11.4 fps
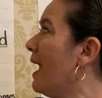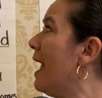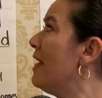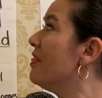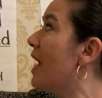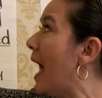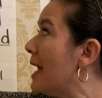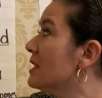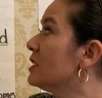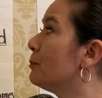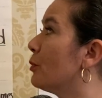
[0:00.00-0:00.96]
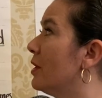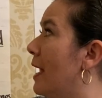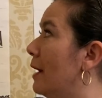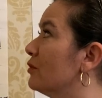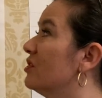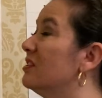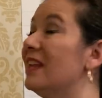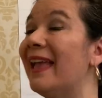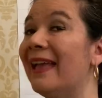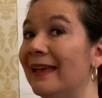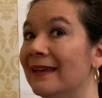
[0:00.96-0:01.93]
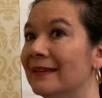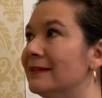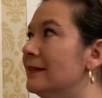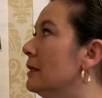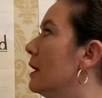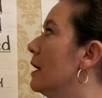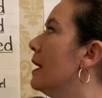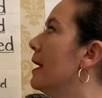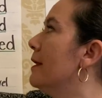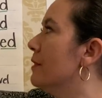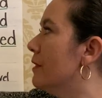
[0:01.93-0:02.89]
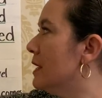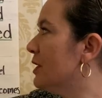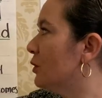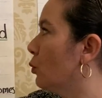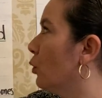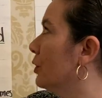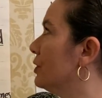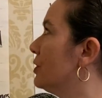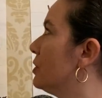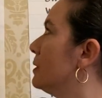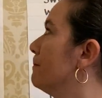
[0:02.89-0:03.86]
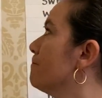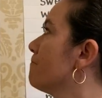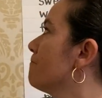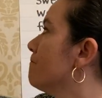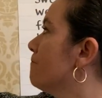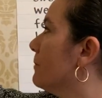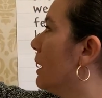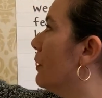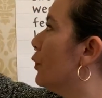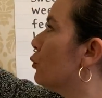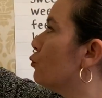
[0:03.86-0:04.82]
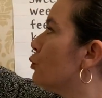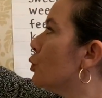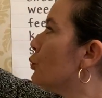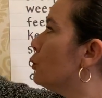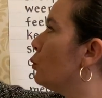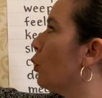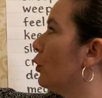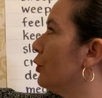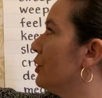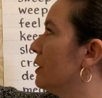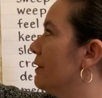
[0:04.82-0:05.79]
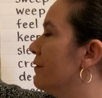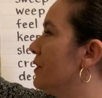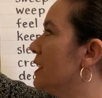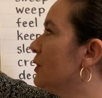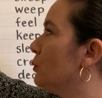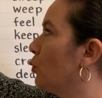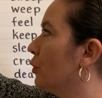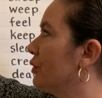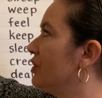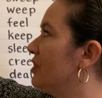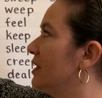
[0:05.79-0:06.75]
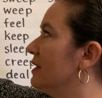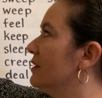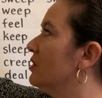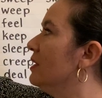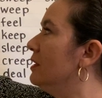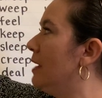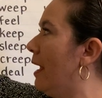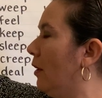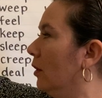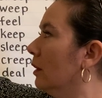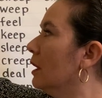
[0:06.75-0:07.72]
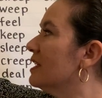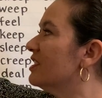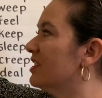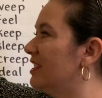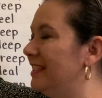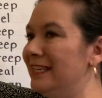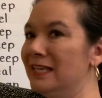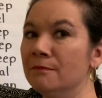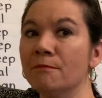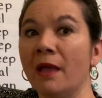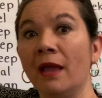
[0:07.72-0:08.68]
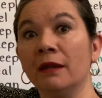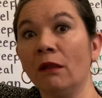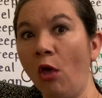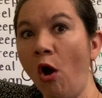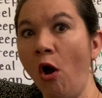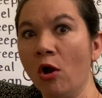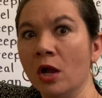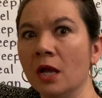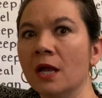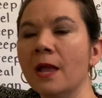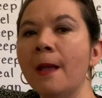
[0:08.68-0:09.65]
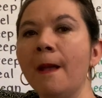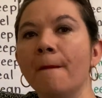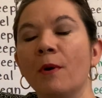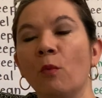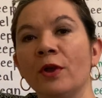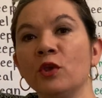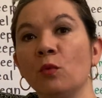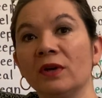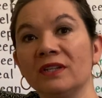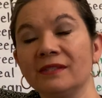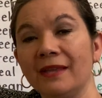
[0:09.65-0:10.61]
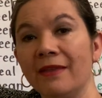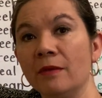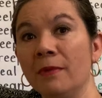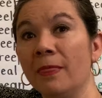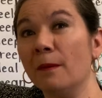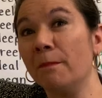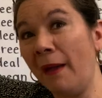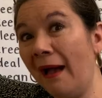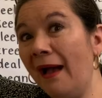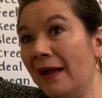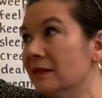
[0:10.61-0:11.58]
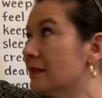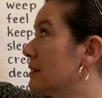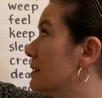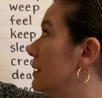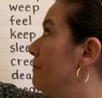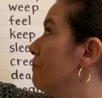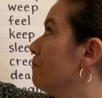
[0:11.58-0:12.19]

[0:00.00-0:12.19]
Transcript: And that is pronounced ed in these words. The root word of these words is yell, seem, and long. But when you want to say them in the past,